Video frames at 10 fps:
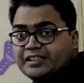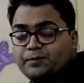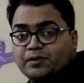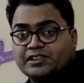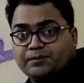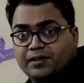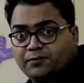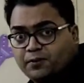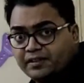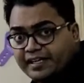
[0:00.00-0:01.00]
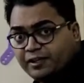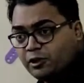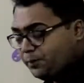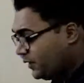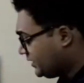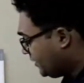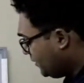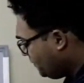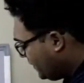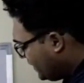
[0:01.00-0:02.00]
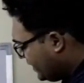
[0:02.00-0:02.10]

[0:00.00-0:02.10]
responsible for the incorporation of